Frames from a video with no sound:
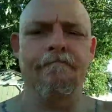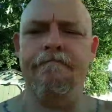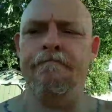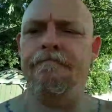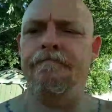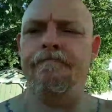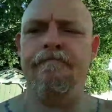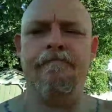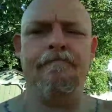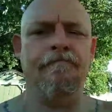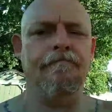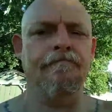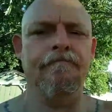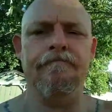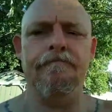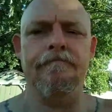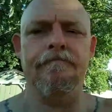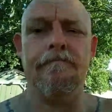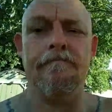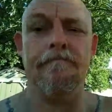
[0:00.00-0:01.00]

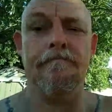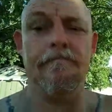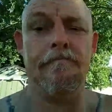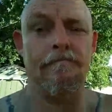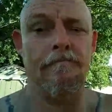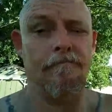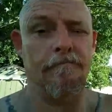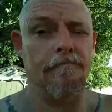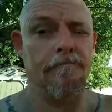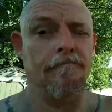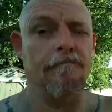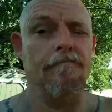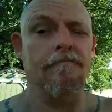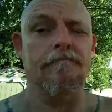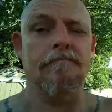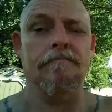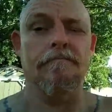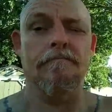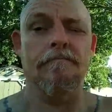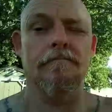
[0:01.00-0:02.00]

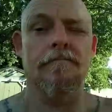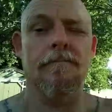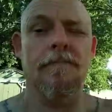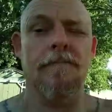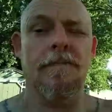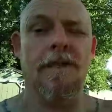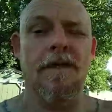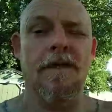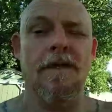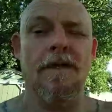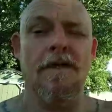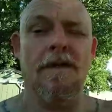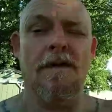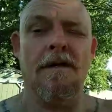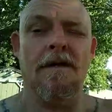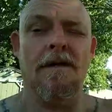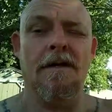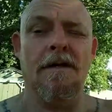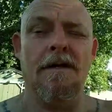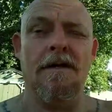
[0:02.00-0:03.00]

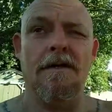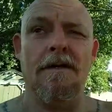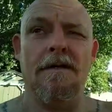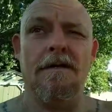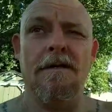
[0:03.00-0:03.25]
[no speech]